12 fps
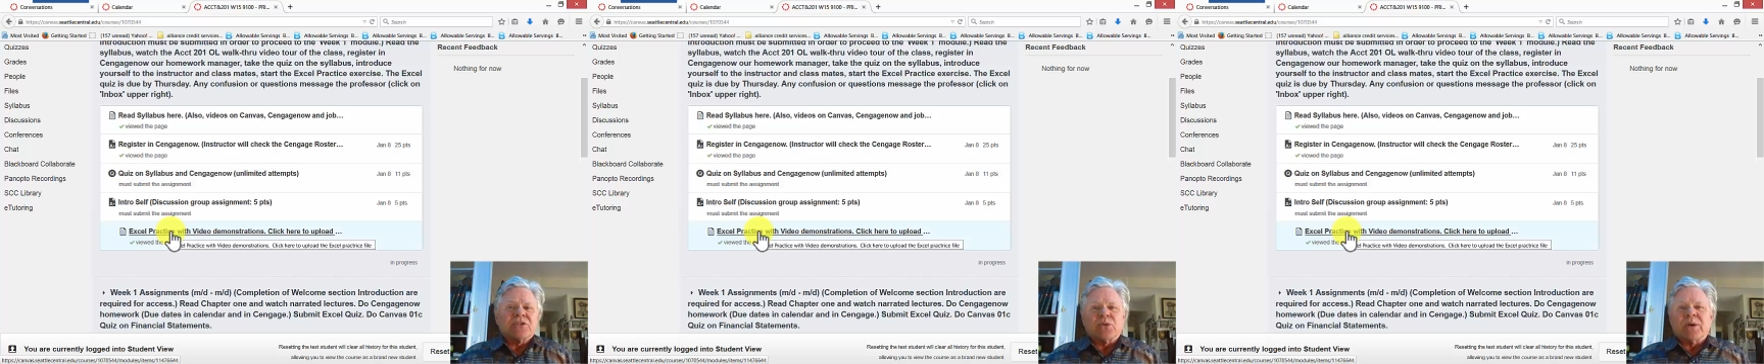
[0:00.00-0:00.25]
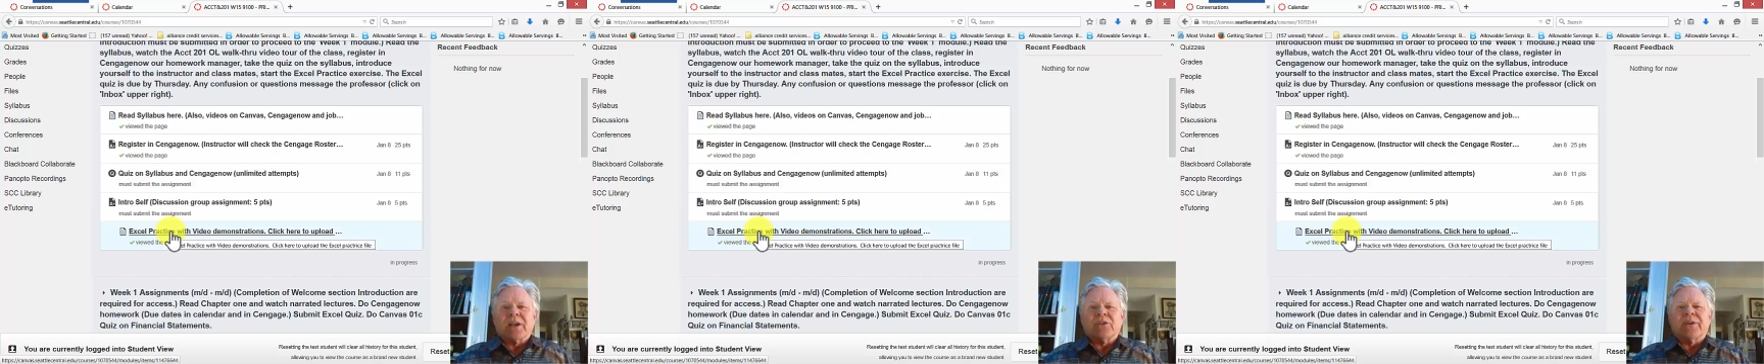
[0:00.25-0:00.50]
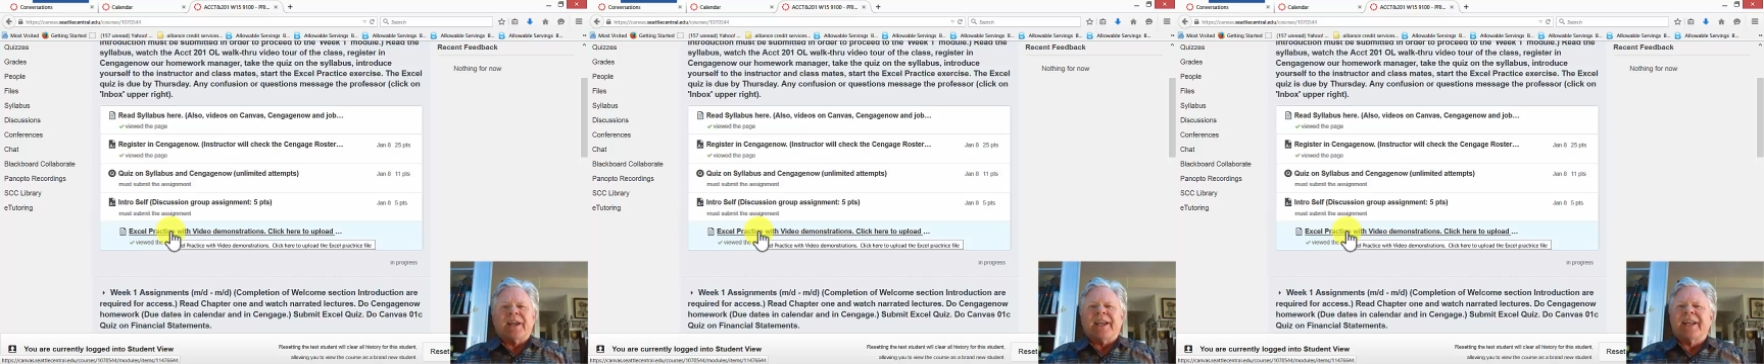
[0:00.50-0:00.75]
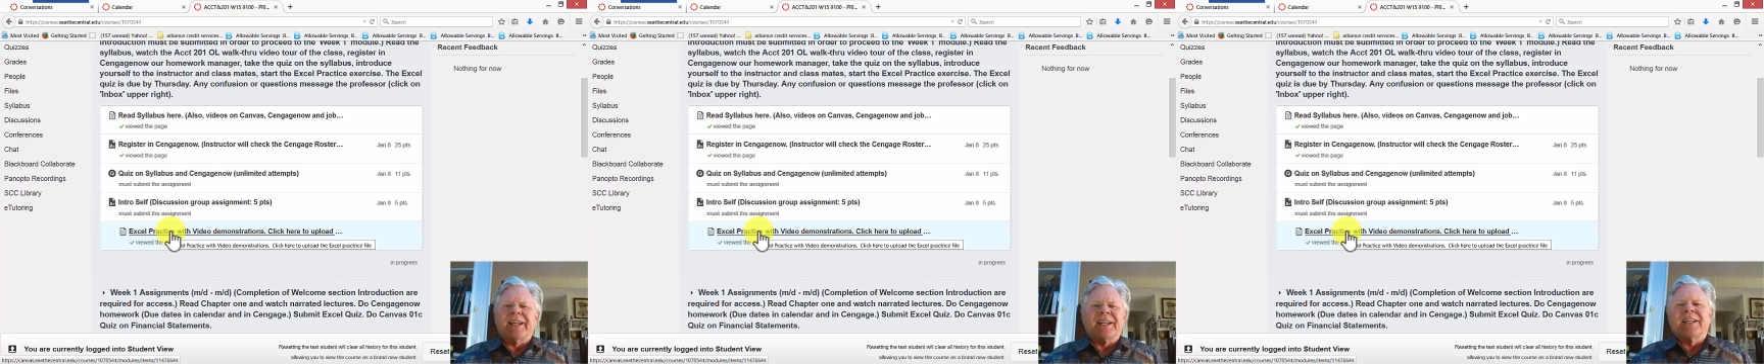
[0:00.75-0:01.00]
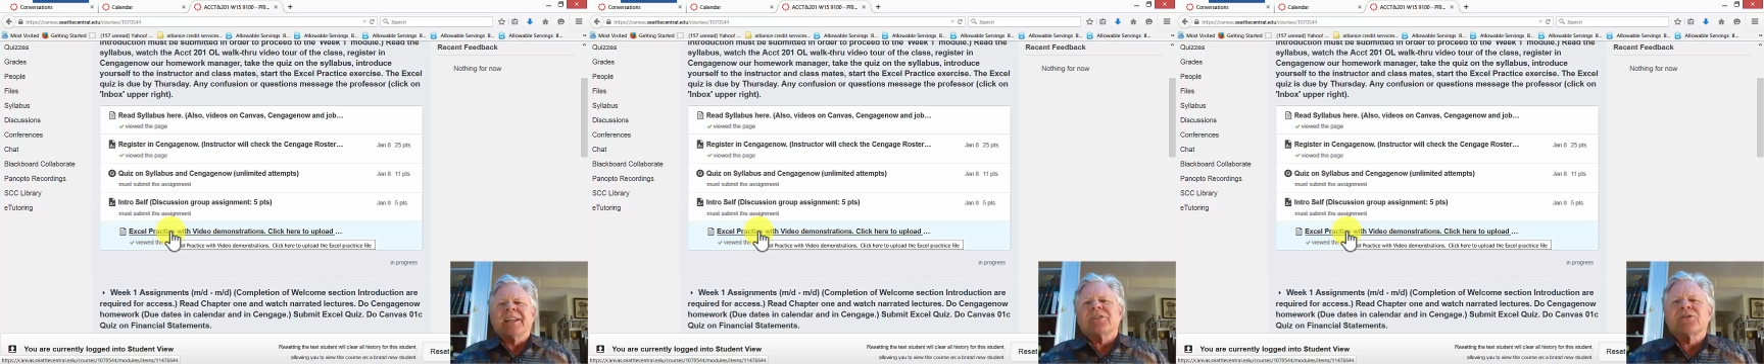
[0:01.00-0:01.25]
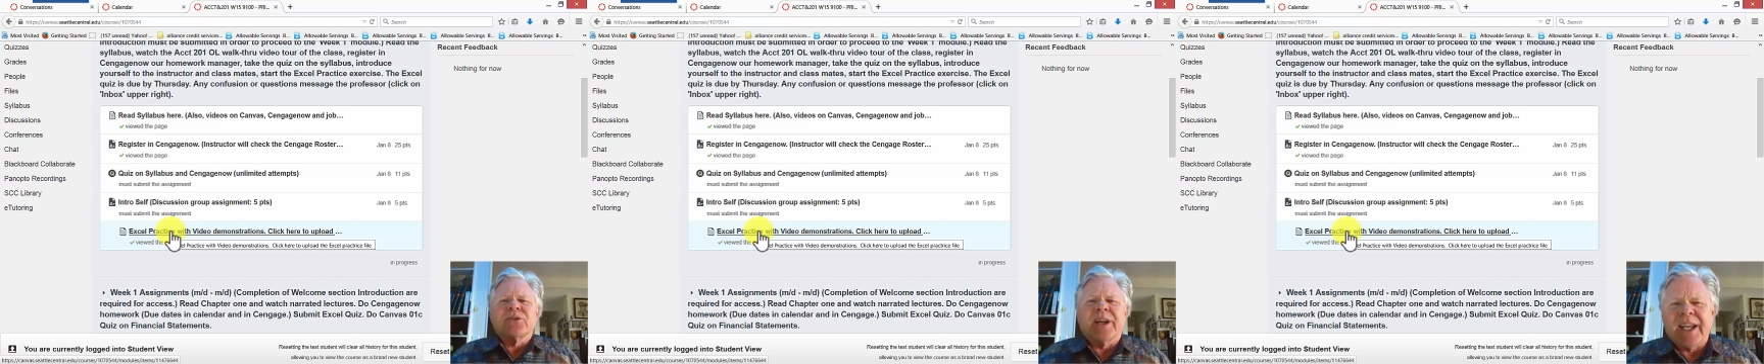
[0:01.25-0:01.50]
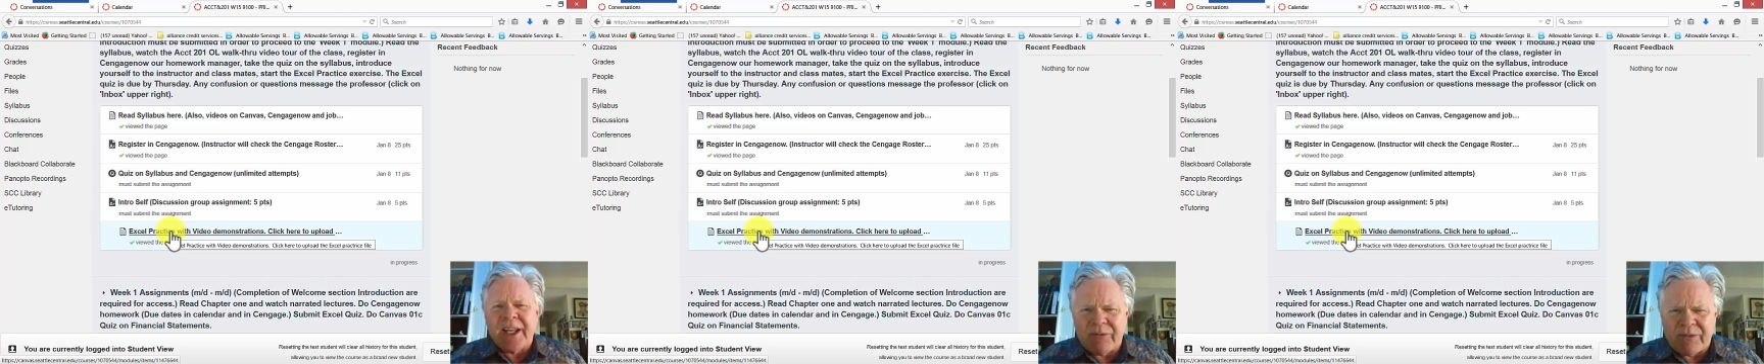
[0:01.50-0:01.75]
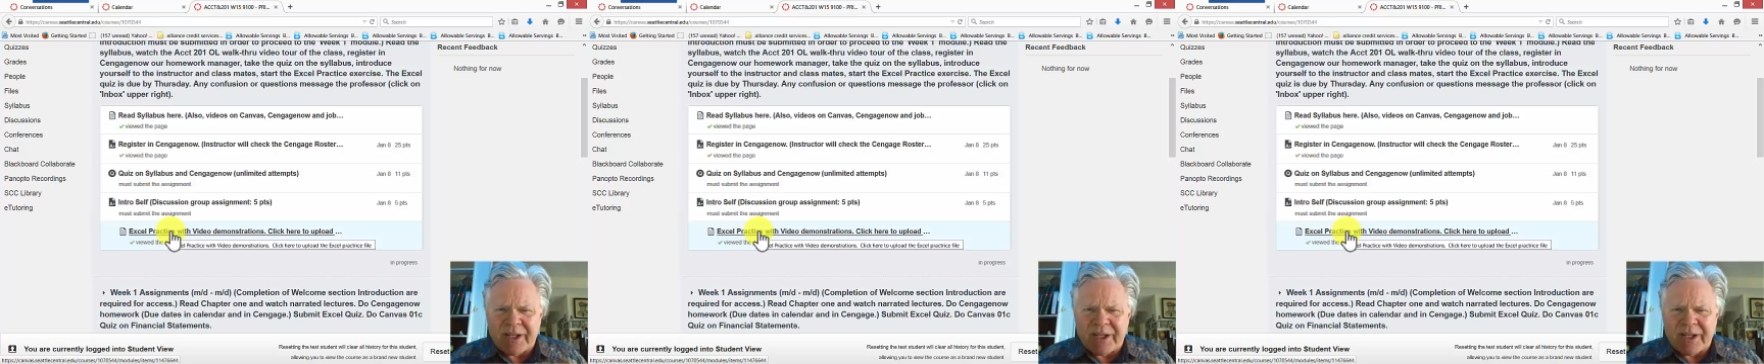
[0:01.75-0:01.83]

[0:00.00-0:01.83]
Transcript: so I created a little training